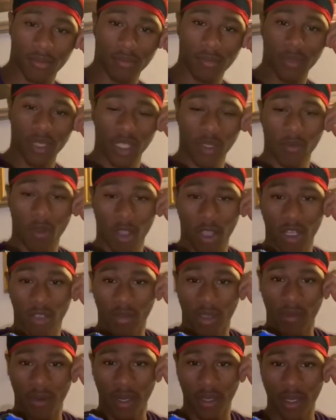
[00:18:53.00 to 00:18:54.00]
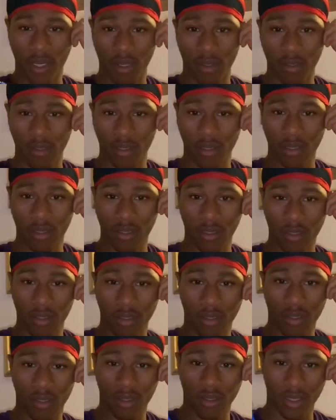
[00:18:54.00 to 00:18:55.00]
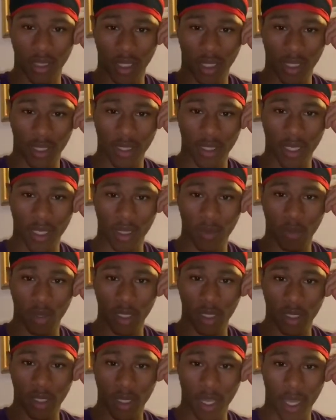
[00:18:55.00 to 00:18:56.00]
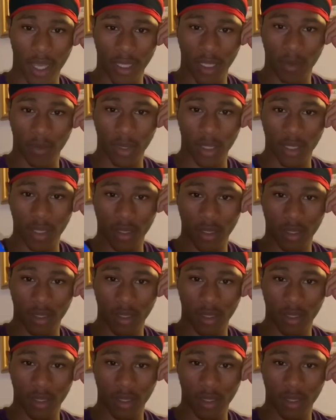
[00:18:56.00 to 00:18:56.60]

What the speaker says: But he walking away right now. Yeah, because he got the blick. I got the blick.